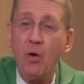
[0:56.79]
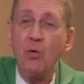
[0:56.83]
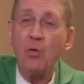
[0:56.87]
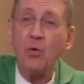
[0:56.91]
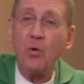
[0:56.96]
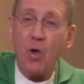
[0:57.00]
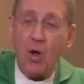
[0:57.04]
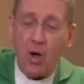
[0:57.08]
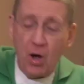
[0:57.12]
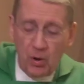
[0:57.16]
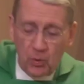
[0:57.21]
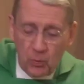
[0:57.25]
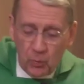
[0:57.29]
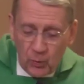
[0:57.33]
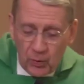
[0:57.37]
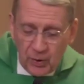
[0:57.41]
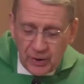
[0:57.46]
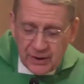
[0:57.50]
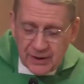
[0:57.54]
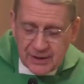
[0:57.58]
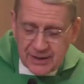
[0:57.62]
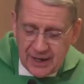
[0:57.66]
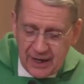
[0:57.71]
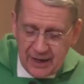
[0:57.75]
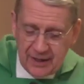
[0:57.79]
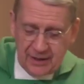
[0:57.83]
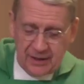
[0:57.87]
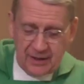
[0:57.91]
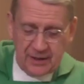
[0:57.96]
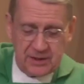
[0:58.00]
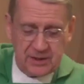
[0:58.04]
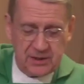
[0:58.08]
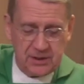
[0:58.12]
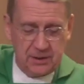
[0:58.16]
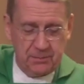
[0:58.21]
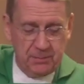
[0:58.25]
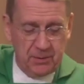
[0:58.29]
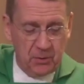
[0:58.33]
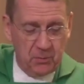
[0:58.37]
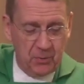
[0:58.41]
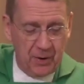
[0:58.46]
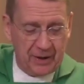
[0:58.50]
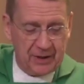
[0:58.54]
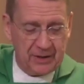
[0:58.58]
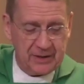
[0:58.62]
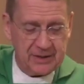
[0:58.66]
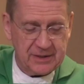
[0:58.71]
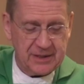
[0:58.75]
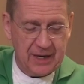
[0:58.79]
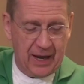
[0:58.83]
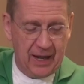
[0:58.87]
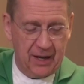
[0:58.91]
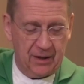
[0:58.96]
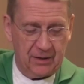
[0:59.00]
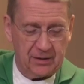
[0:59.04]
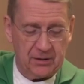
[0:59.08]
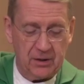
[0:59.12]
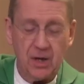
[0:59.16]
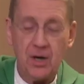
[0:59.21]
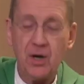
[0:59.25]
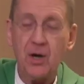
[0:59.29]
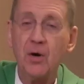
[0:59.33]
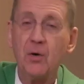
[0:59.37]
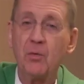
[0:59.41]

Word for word: long would it take us to be reconciled